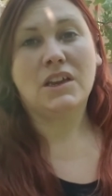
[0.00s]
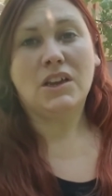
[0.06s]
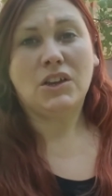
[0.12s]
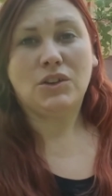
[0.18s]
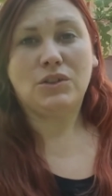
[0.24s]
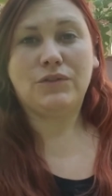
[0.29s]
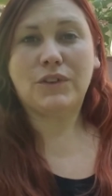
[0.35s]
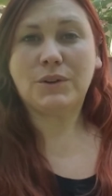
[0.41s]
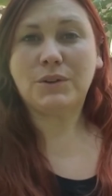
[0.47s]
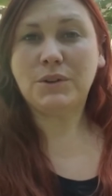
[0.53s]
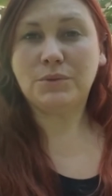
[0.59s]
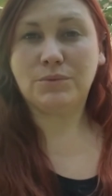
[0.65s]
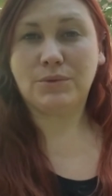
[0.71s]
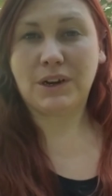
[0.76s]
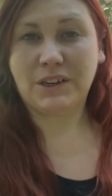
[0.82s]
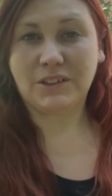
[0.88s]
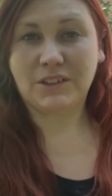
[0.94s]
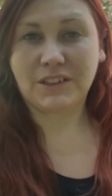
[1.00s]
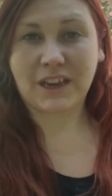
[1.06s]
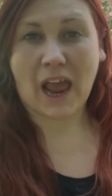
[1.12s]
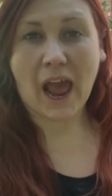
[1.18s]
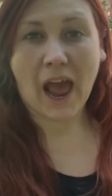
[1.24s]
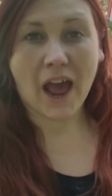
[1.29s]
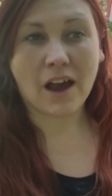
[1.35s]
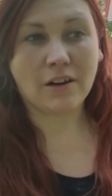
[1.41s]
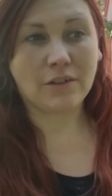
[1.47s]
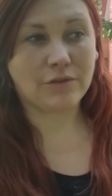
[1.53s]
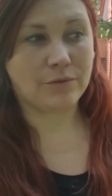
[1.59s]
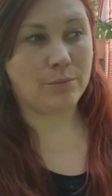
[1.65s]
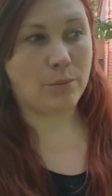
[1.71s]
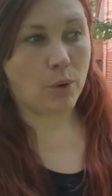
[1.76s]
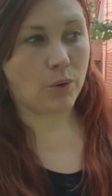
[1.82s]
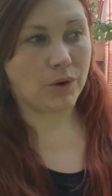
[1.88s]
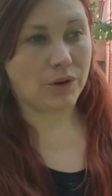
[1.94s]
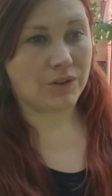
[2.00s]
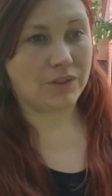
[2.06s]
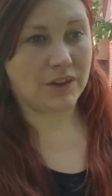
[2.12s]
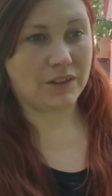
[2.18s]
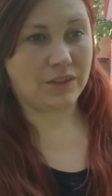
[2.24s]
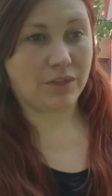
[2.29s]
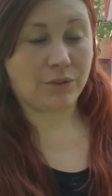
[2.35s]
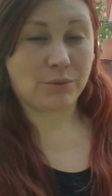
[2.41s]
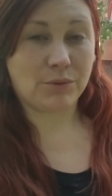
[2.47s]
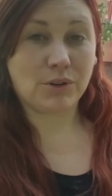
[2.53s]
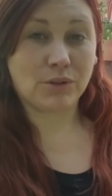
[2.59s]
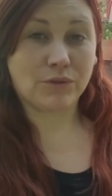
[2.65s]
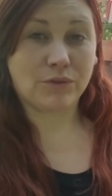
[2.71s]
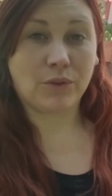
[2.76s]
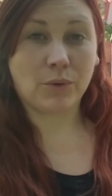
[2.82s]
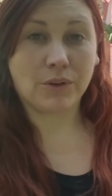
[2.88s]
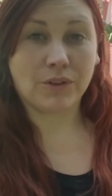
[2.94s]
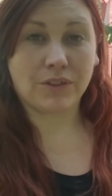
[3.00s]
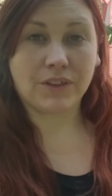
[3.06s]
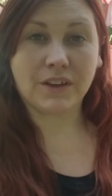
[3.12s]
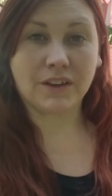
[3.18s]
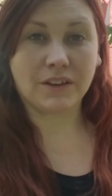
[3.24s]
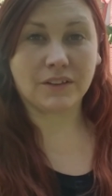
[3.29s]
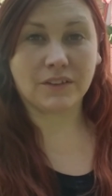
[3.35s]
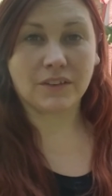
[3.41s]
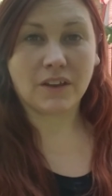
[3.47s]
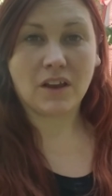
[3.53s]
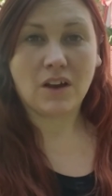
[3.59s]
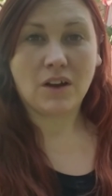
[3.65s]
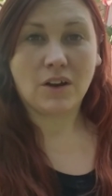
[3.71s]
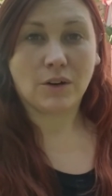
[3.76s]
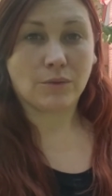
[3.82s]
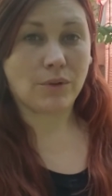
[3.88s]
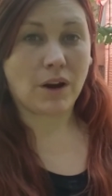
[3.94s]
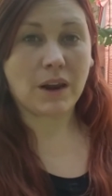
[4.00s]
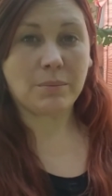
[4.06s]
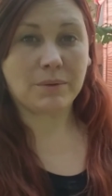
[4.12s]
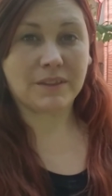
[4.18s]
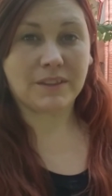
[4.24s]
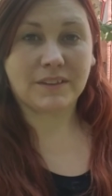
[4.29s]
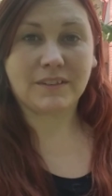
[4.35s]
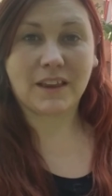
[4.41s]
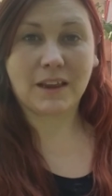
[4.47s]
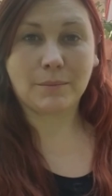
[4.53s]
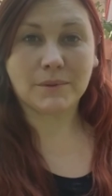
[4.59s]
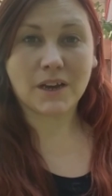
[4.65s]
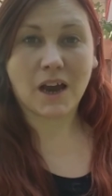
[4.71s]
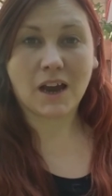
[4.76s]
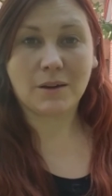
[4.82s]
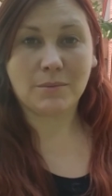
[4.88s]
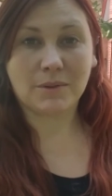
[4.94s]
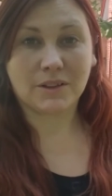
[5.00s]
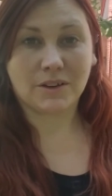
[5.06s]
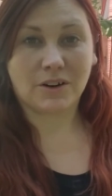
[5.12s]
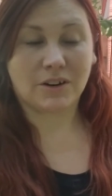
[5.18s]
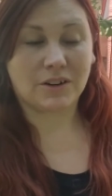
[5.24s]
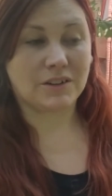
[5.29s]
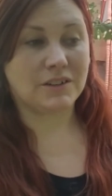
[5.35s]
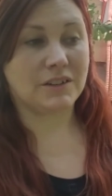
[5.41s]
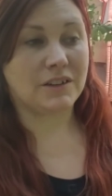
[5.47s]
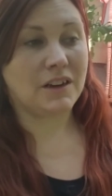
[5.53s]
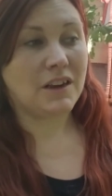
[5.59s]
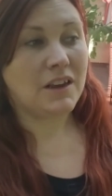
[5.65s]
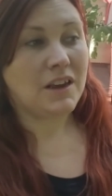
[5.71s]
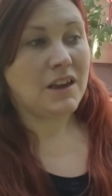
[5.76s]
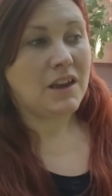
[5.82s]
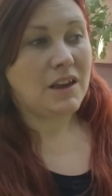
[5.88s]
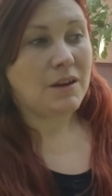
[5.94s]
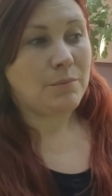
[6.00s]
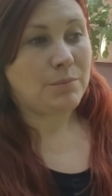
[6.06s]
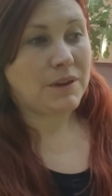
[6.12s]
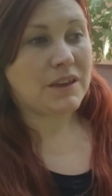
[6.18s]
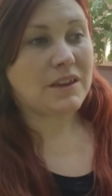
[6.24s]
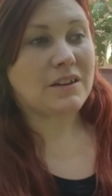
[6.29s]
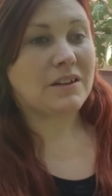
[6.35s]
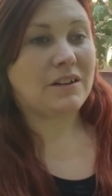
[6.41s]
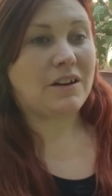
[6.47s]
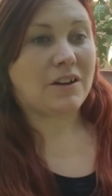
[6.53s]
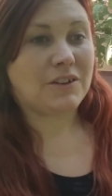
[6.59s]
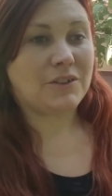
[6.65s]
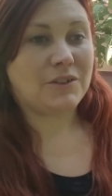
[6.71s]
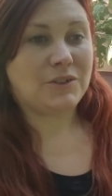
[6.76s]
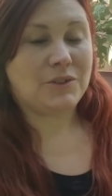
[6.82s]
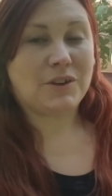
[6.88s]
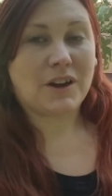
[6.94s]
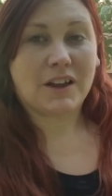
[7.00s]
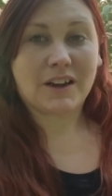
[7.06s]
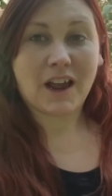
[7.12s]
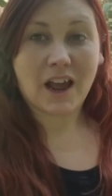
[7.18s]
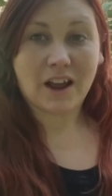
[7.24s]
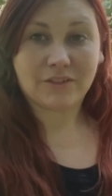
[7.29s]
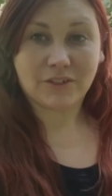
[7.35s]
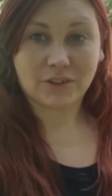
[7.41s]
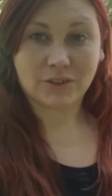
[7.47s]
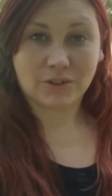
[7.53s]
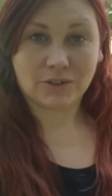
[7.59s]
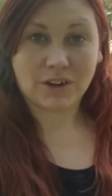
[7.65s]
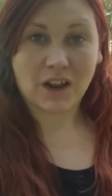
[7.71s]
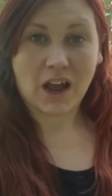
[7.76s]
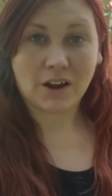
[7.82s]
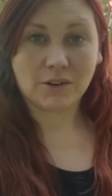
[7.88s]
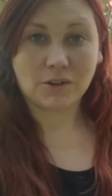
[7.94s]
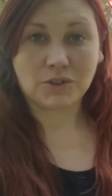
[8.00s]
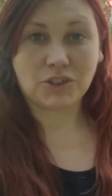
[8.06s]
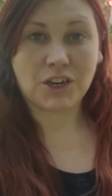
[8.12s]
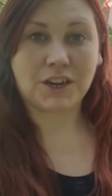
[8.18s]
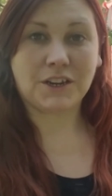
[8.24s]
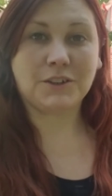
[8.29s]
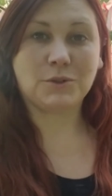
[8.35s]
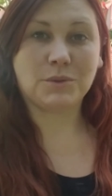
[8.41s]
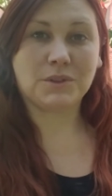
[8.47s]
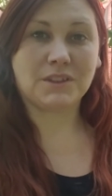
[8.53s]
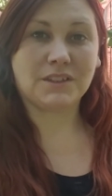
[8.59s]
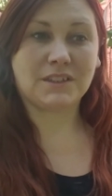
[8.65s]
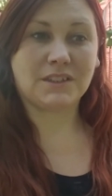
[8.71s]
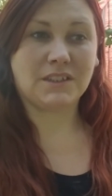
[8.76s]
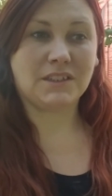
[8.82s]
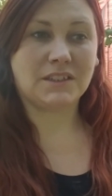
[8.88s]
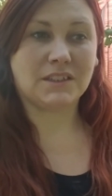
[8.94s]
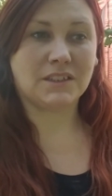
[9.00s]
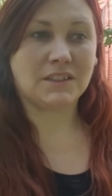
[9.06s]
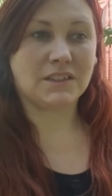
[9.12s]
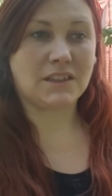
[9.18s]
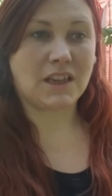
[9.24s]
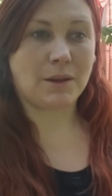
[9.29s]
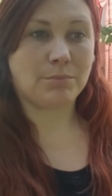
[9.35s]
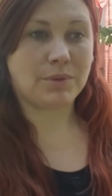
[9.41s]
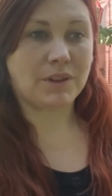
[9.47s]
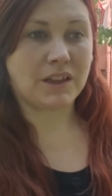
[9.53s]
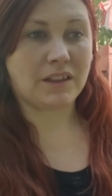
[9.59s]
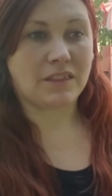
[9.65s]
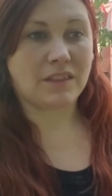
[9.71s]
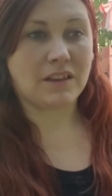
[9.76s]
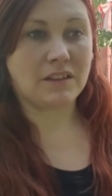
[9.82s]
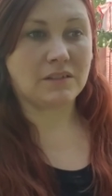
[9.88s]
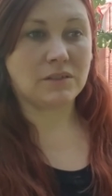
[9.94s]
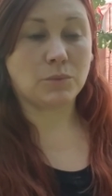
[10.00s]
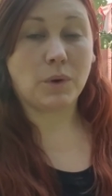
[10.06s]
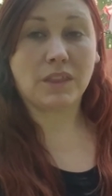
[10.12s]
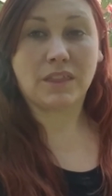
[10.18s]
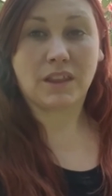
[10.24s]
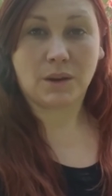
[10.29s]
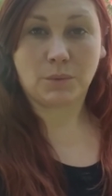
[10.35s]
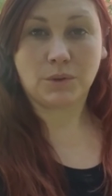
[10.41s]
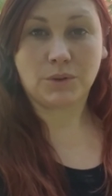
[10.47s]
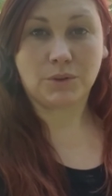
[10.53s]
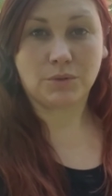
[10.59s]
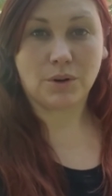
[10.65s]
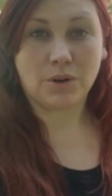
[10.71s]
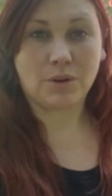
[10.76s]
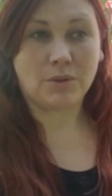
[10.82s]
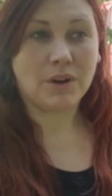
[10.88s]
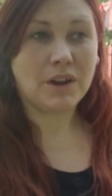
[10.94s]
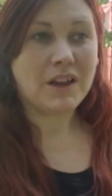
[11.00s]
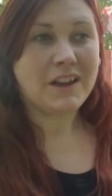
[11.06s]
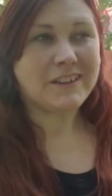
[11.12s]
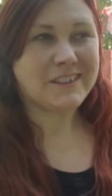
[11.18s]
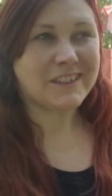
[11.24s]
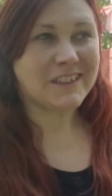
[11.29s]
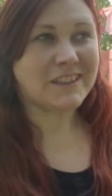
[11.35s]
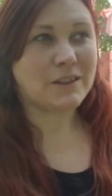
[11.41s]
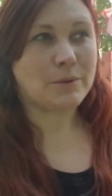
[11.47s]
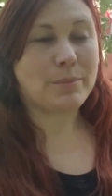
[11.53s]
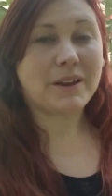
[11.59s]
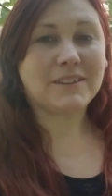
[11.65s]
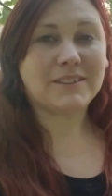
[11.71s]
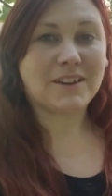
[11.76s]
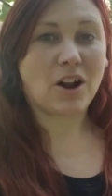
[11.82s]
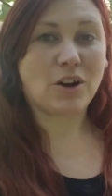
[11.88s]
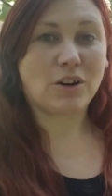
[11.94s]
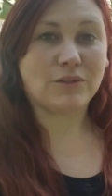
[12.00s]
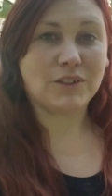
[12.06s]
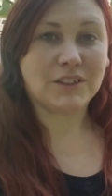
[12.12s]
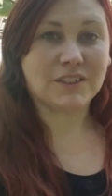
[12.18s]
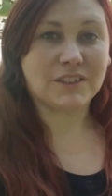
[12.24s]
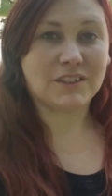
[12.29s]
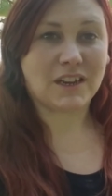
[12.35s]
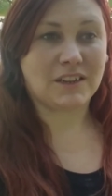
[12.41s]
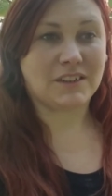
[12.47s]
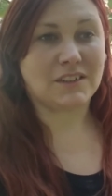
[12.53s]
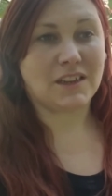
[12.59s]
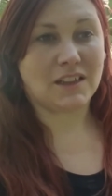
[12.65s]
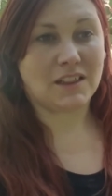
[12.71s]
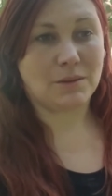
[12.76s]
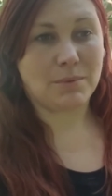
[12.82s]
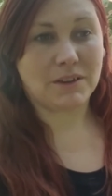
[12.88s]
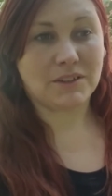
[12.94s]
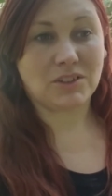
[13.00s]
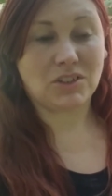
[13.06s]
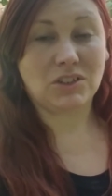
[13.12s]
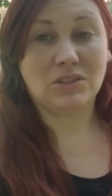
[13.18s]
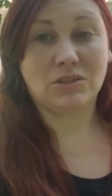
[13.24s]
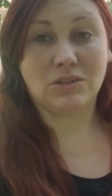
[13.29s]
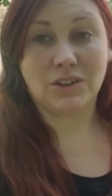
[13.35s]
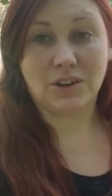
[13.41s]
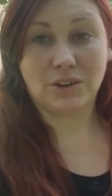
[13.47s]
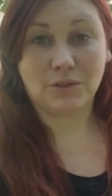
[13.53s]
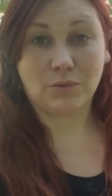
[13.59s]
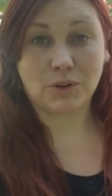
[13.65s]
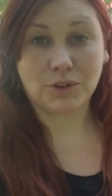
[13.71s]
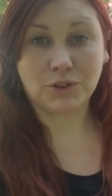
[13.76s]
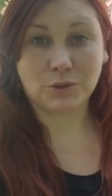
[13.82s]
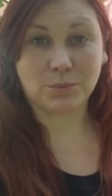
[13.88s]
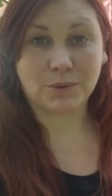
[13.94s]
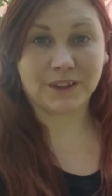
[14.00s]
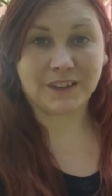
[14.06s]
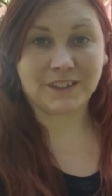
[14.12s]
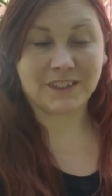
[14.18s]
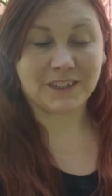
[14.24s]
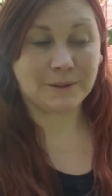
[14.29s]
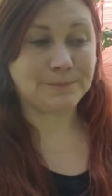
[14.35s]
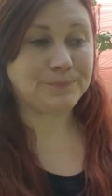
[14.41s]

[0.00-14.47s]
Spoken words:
You very rarely have more than 3 or 4 things ripe at the same time in the garden. Being a gardener, you kind of have to learn how to change with the seasons and plant things when they would grow to get the best harvest and to get the best yield out of what you're planting.